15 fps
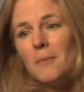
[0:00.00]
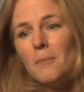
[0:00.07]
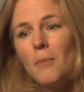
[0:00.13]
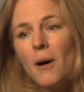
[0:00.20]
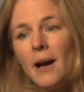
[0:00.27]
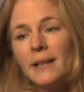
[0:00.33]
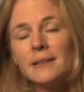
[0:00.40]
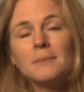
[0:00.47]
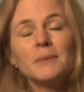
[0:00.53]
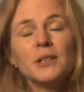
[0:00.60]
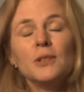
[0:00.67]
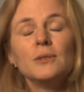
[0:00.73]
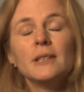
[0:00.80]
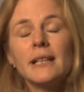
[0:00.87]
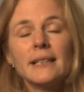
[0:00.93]
by simply
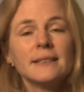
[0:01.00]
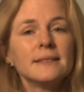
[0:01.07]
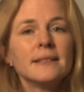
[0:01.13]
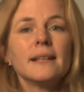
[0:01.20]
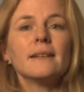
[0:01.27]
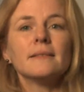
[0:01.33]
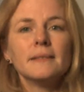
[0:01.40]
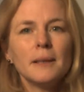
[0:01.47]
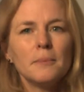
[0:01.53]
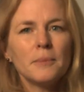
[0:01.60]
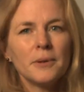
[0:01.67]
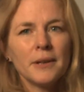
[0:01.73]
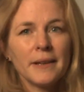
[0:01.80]
using a single number.